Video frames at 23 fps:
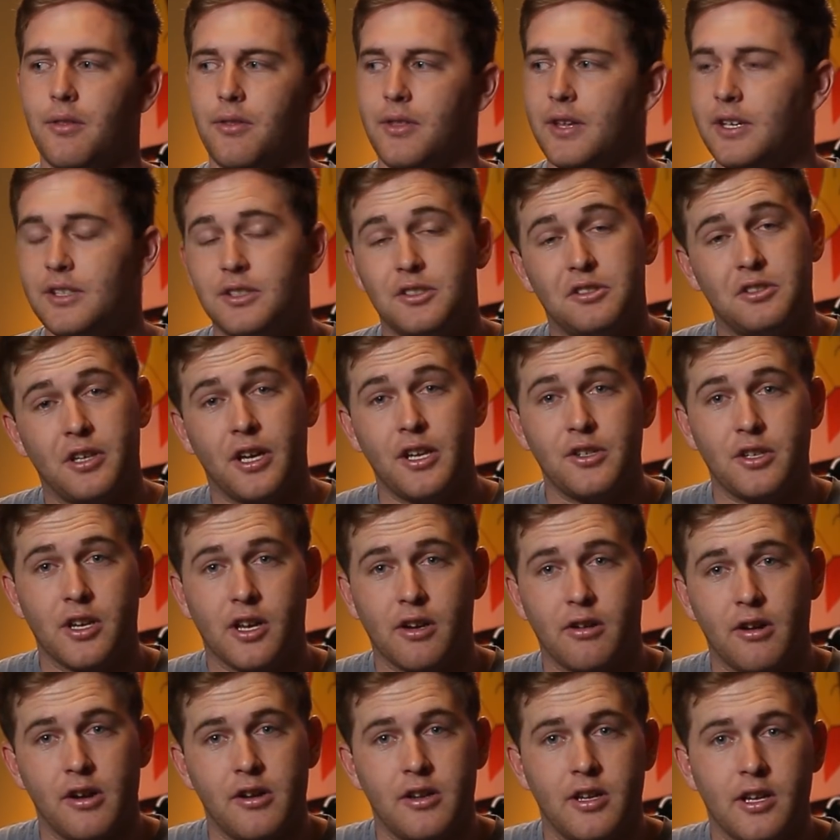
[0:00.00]
Things are
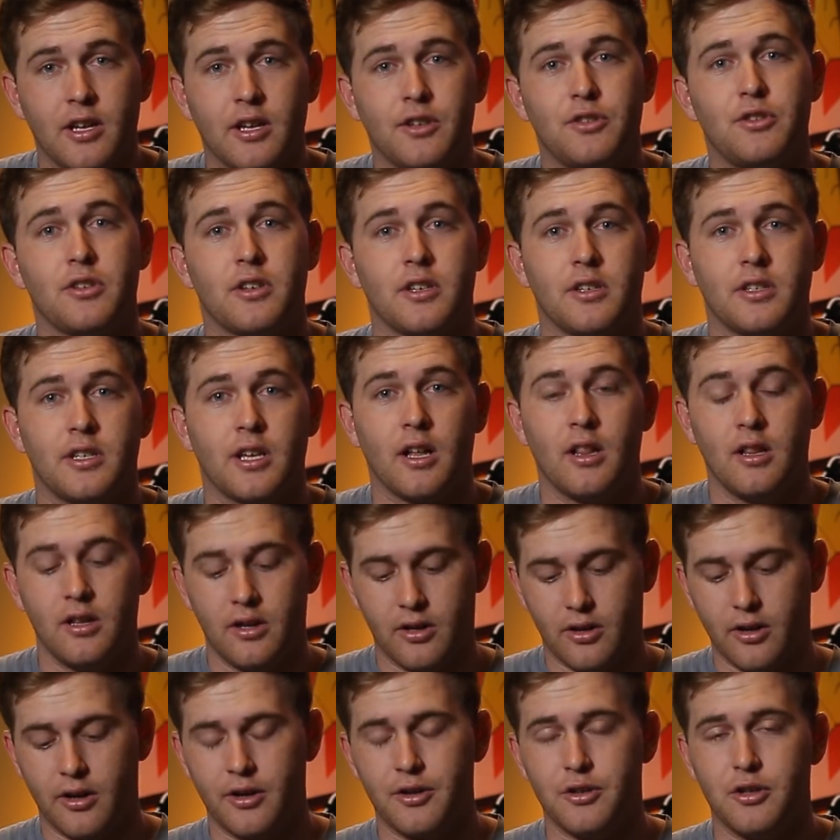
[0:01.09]
changing around here, as you can tell.
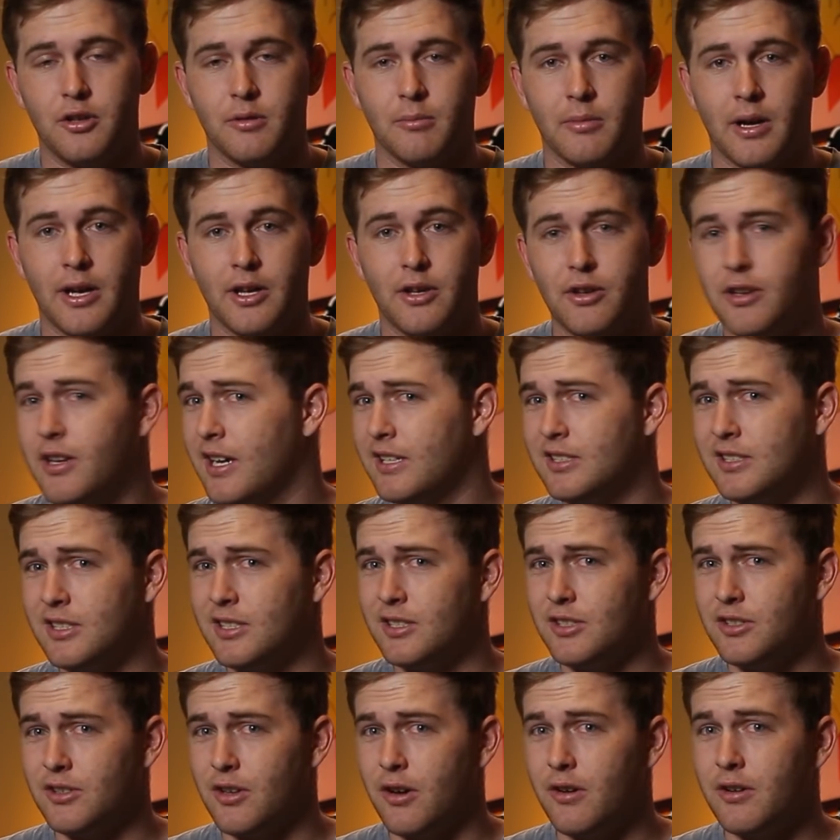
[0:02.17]
Got a new mic. You guys
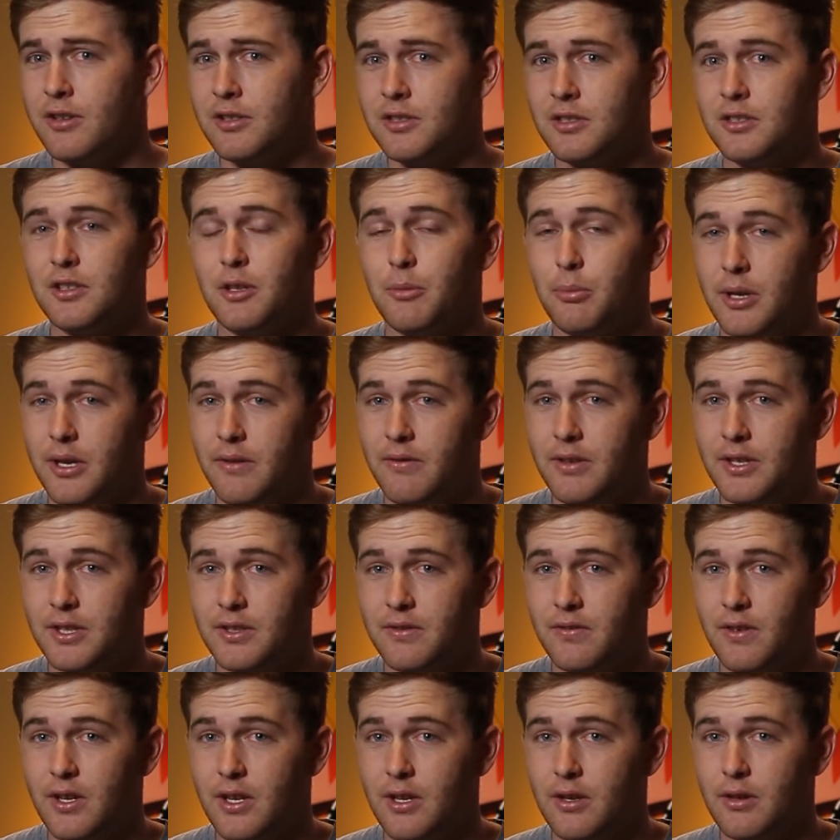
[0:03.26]
did notice in the
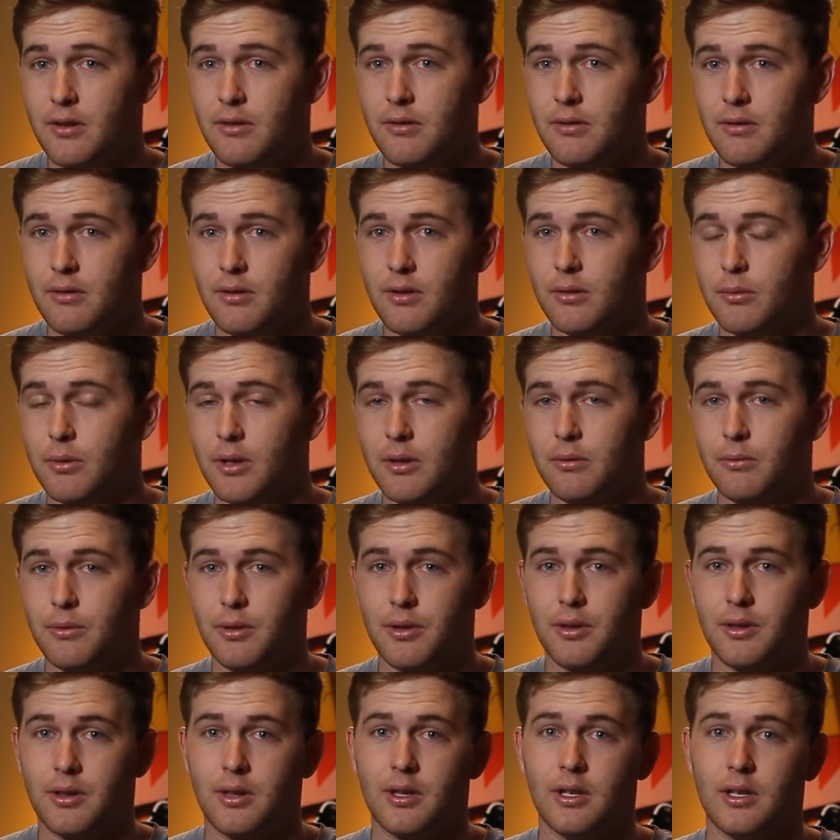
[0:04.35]
previous video, the one
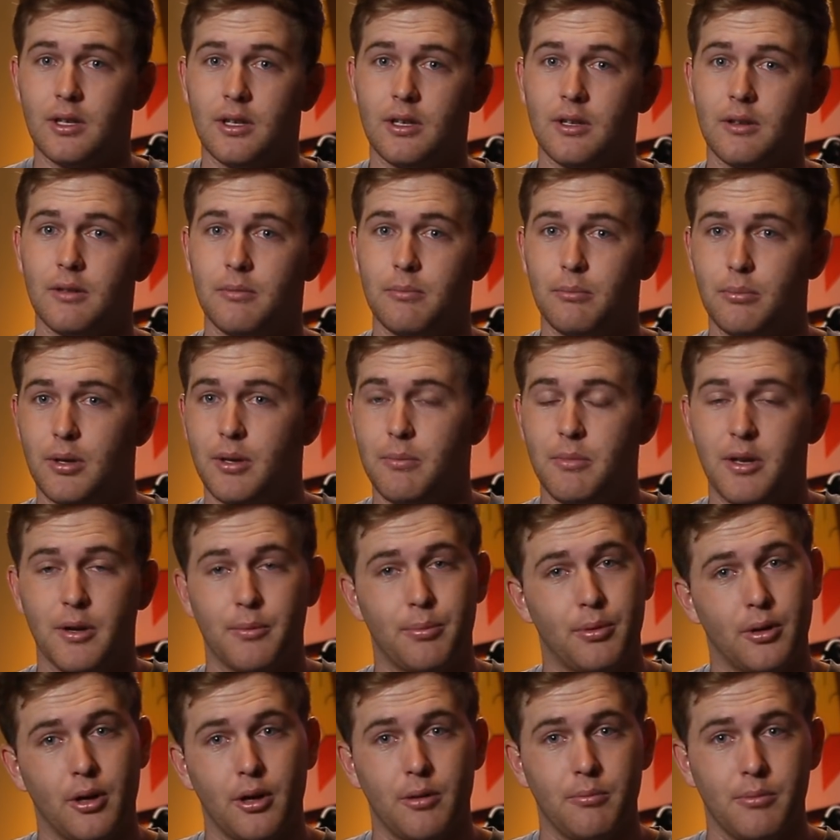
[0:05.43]
with the Premiere
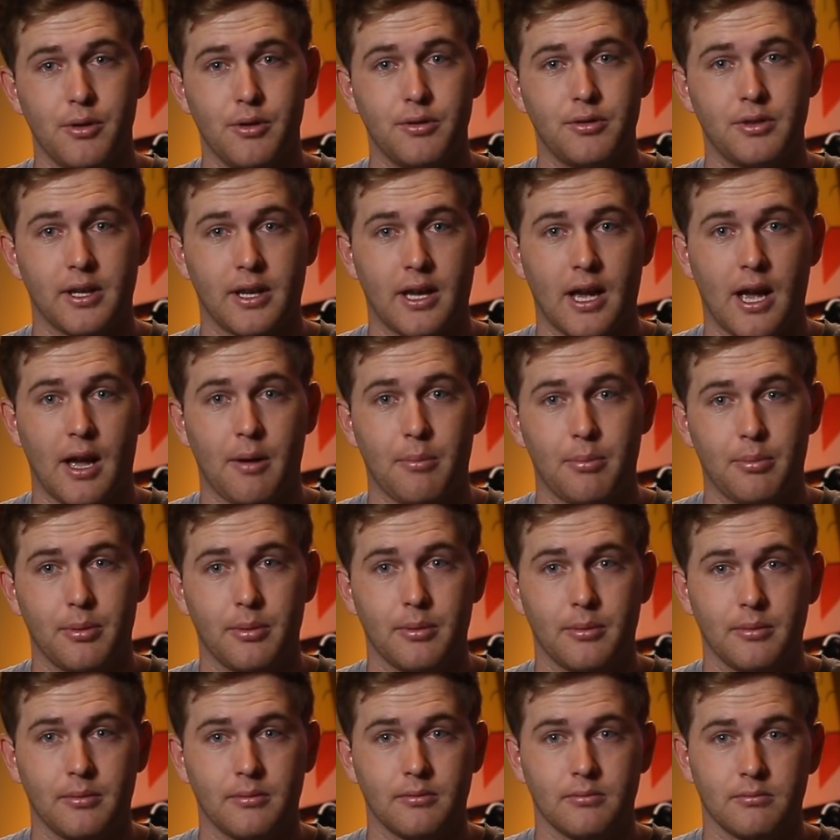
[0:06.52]
Pro music app?
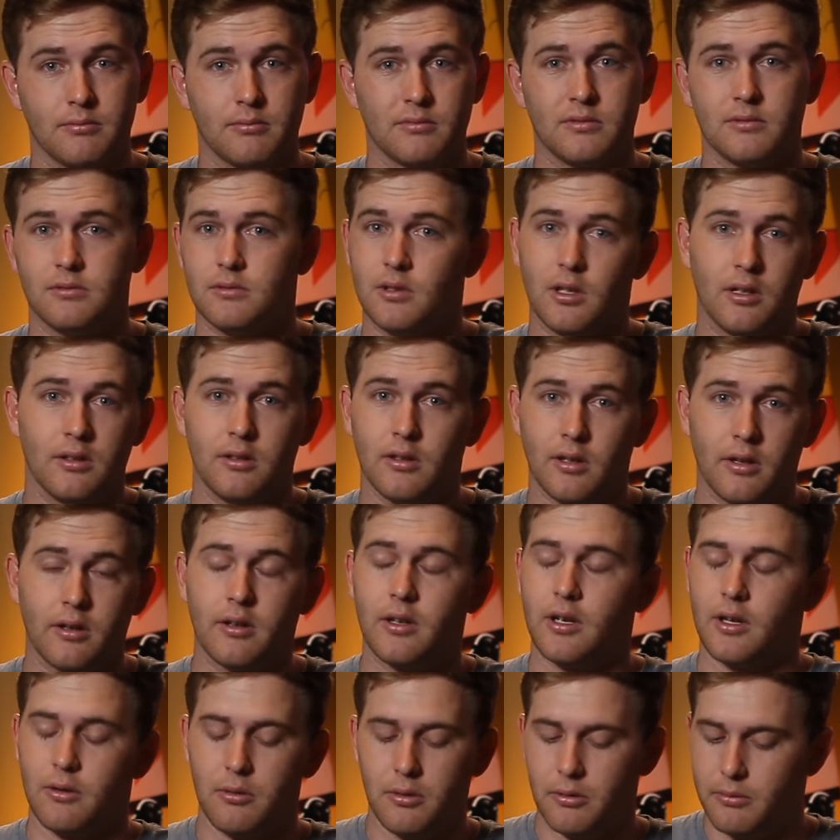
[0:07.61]
No?
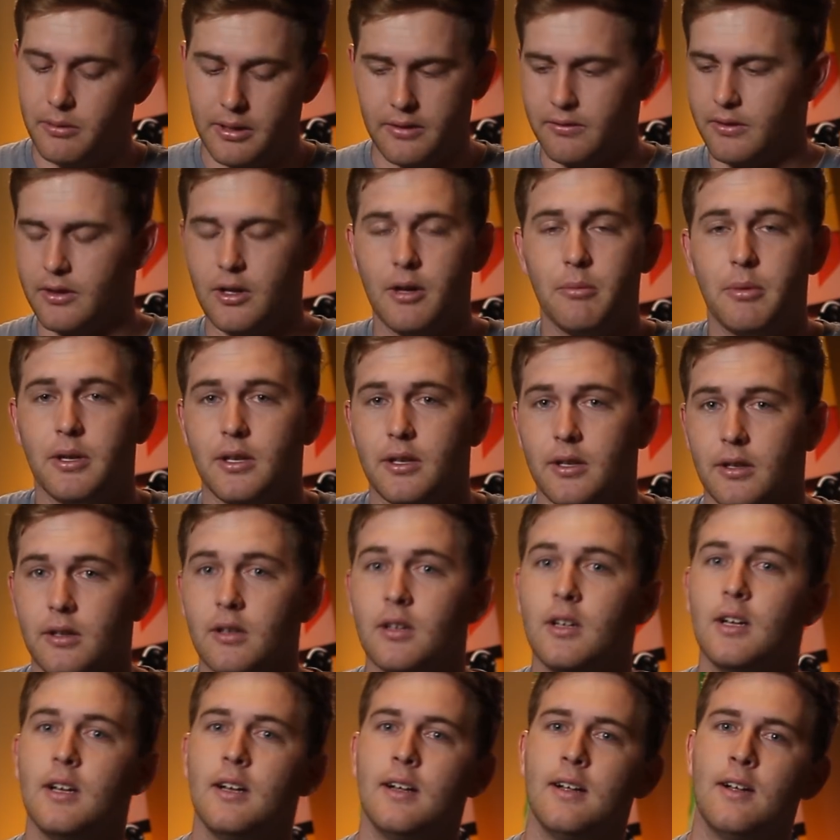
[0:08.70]
Okay, well, whatever. No big deal.
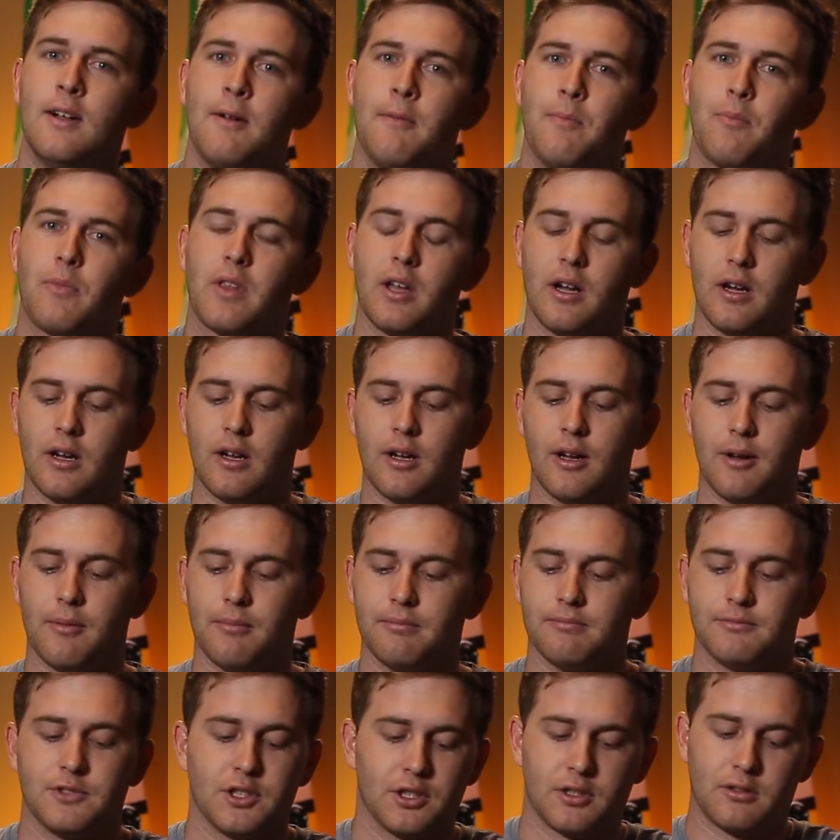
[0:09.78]

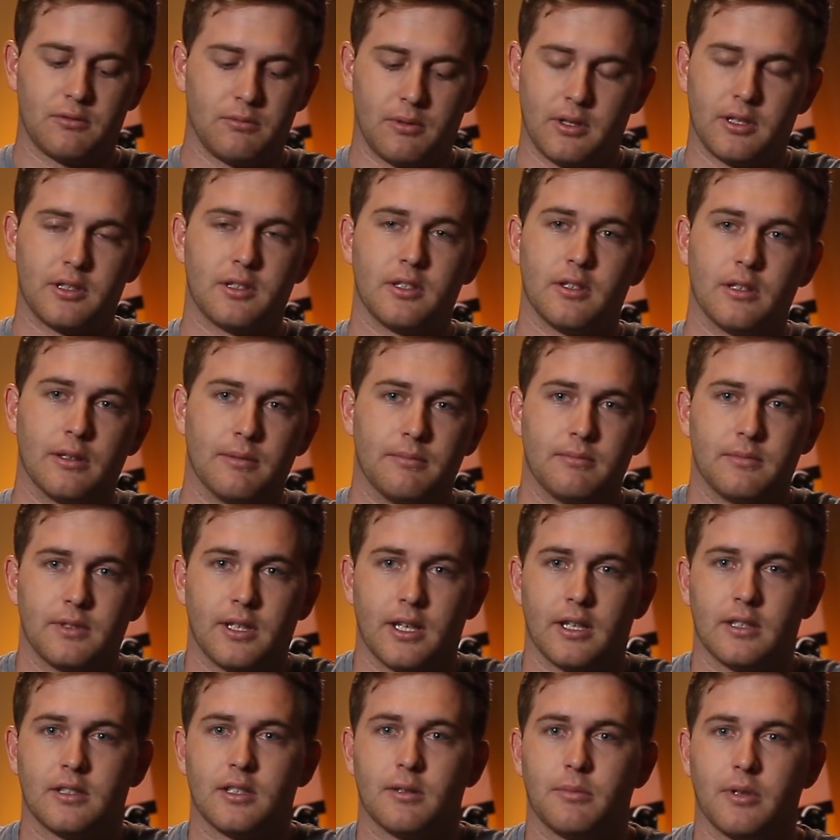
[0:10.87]
Just wanted to
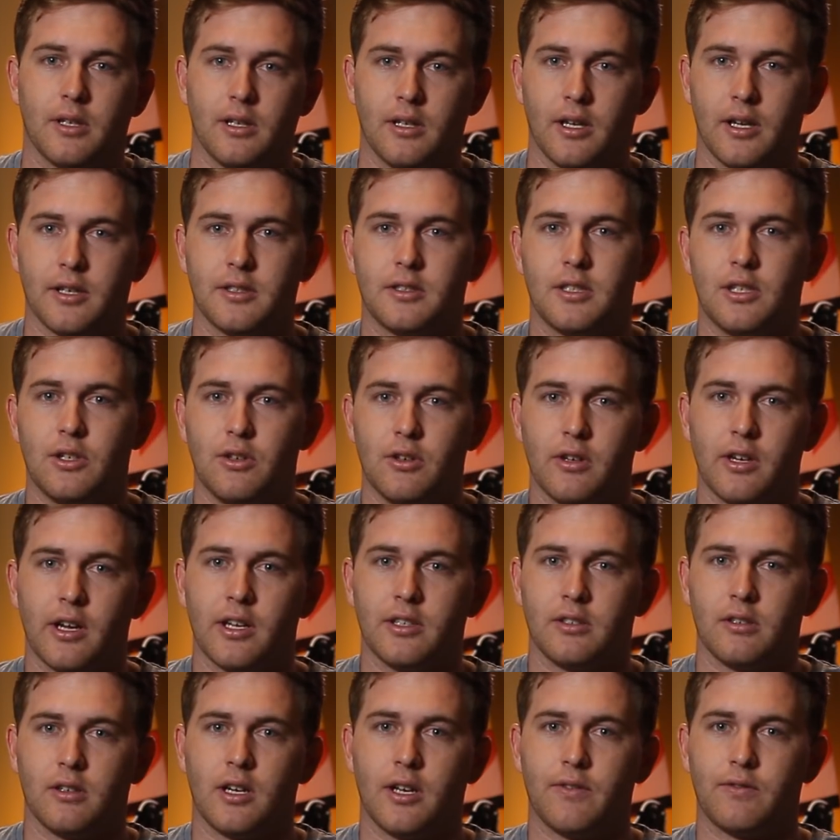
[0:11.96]
get something nice that you
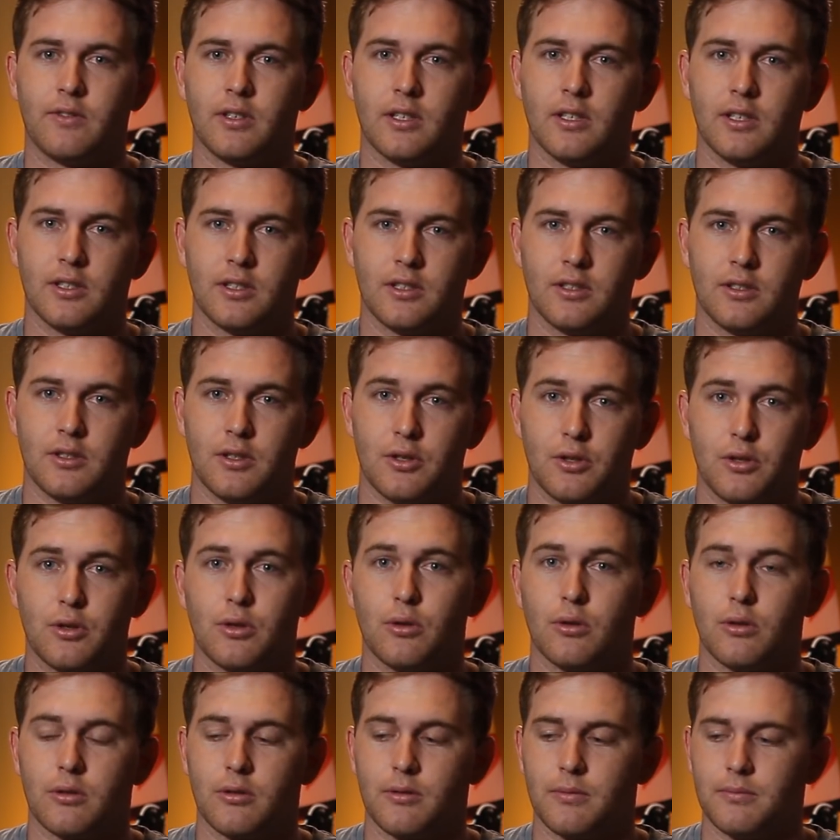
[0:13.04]
guys don't have to listen to
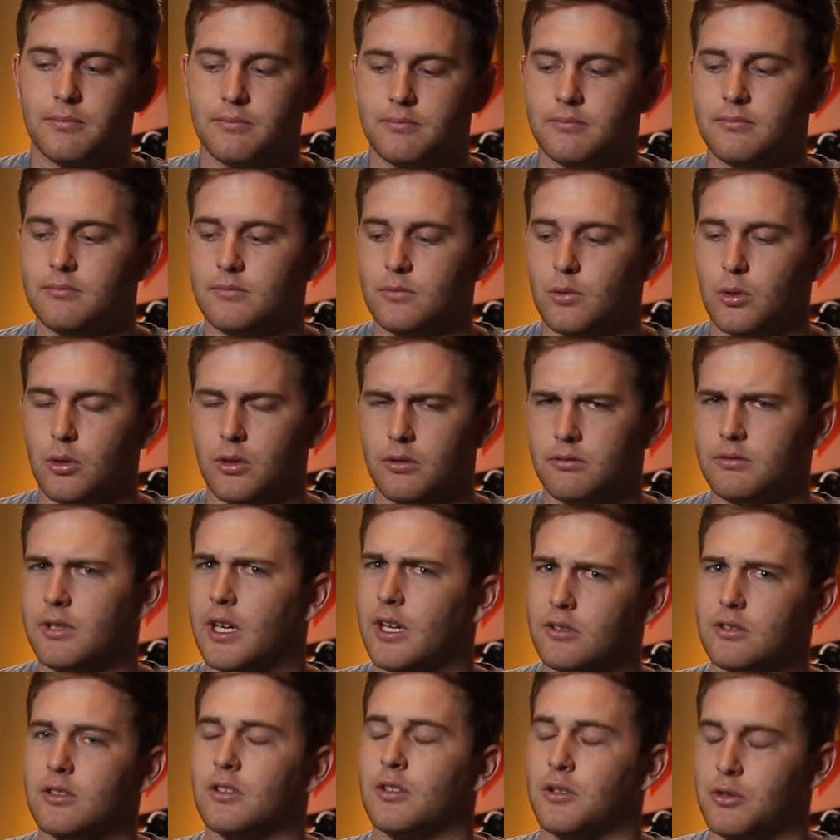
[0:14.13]
chalk or
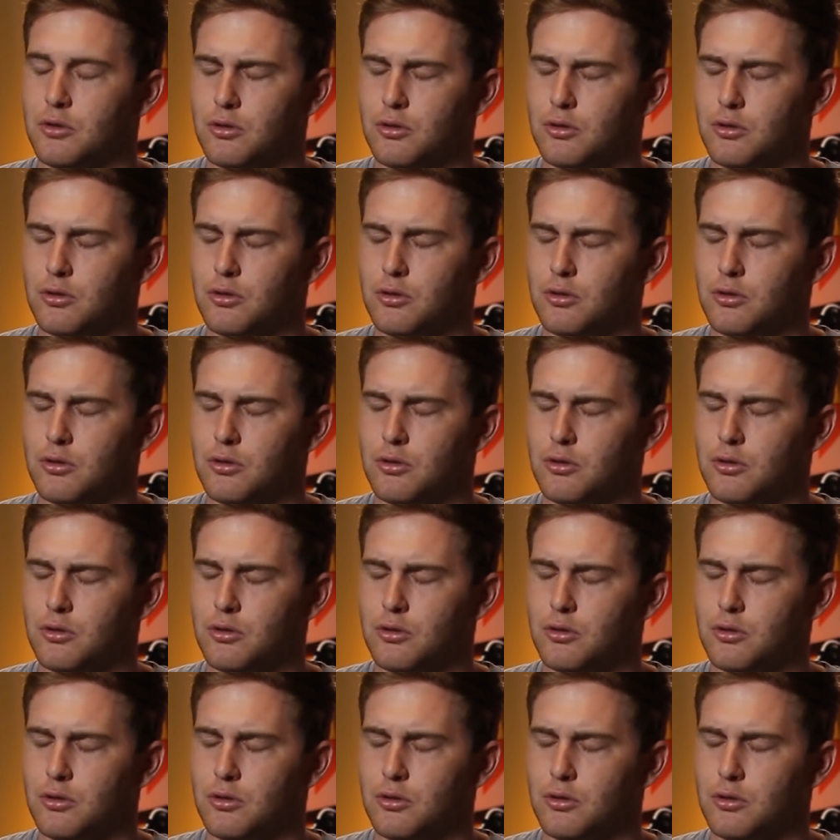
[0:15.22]
nails on a